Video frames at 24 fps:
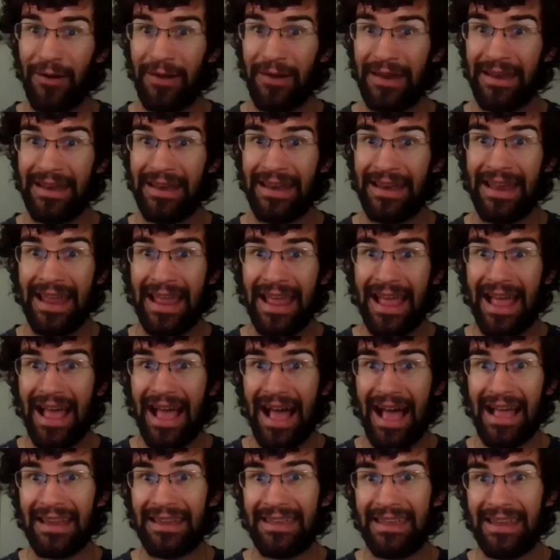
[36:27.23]
in,
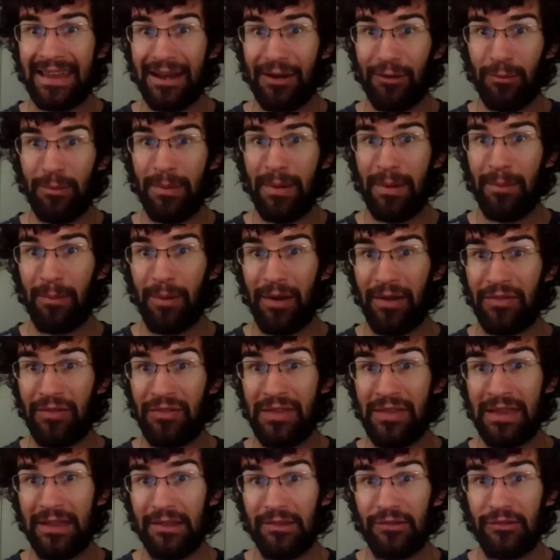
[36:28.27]
I can't remember. I
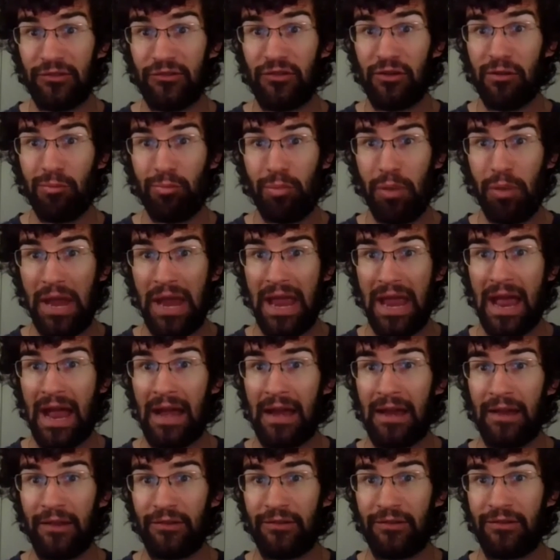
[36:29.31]
think it's
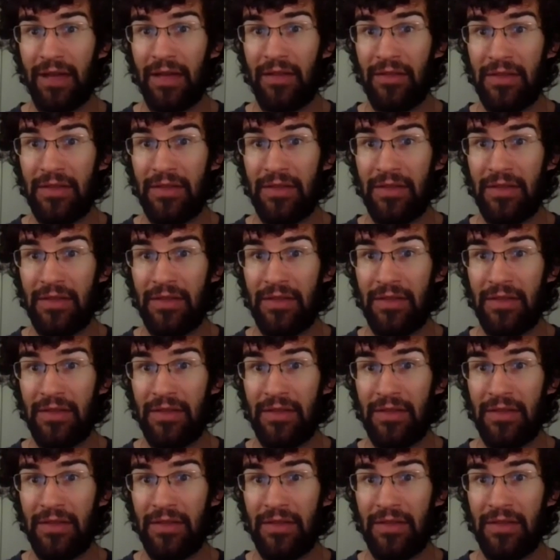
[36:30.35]
Japan. It's